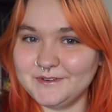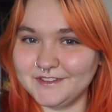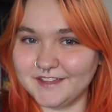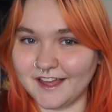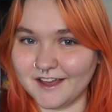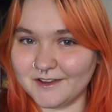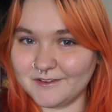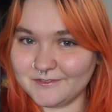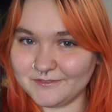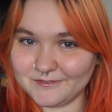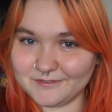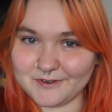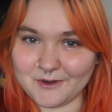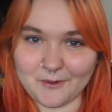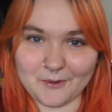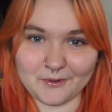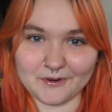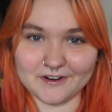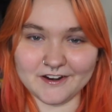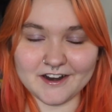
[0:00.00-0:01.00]
love
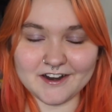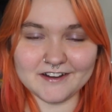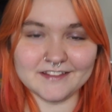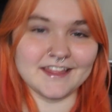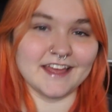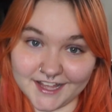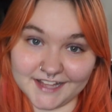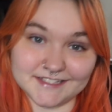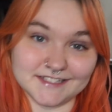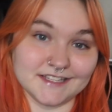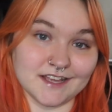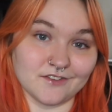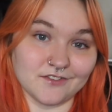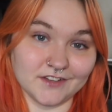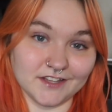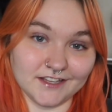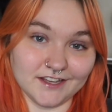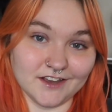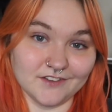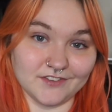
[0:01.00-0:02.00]
horror. Like it's
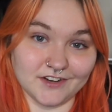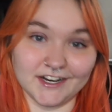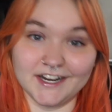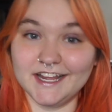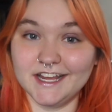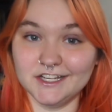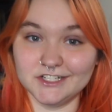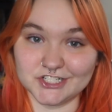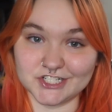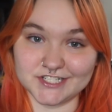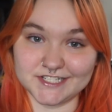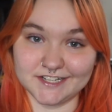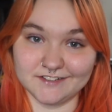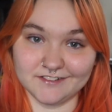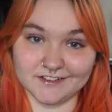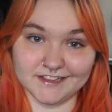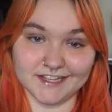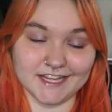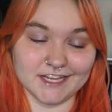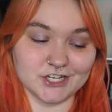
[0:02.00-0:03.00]
definitely a very interesting
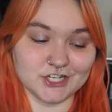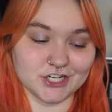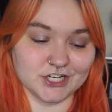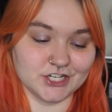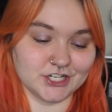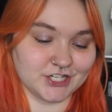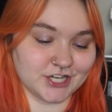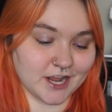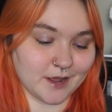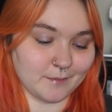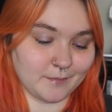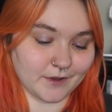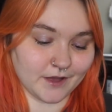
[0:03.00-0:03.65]
relationship.